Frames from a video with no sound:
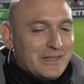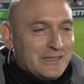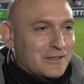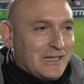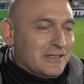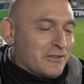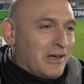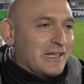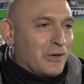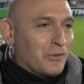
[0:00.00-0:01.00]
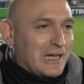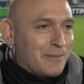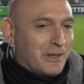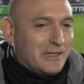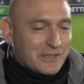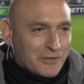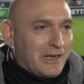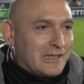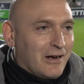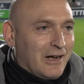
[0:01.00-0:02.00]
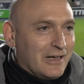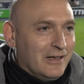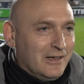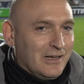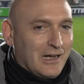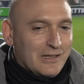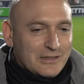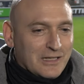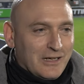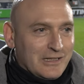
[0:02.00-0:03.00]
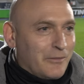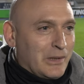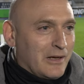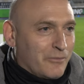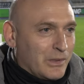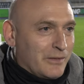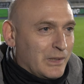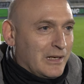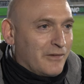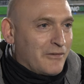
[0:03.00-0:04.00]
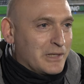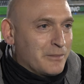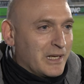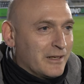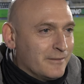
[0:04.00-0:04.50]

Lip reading: He's a great goalkeeper. He's a great guy, and we love having him here.